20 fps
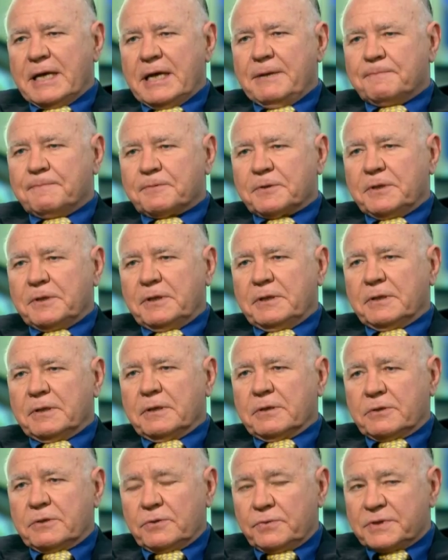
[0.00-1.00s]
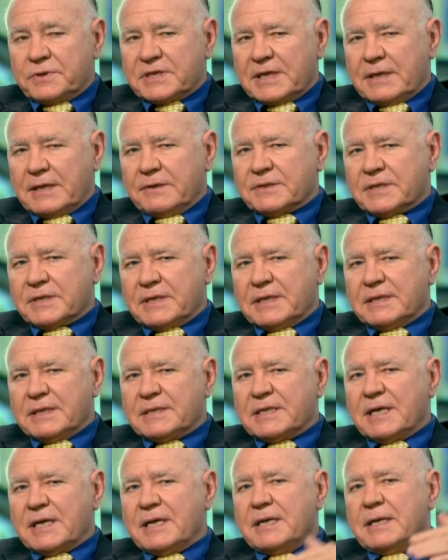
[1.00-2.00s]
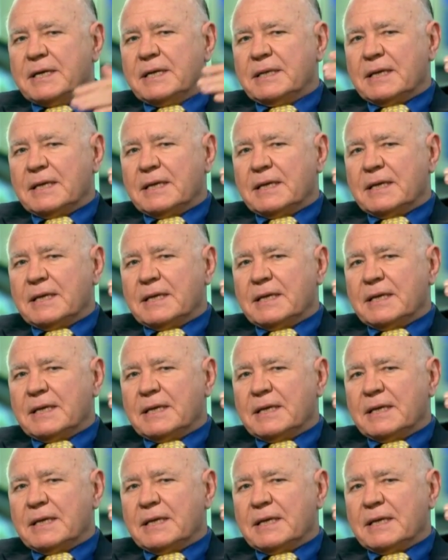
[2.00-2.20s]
April 2010,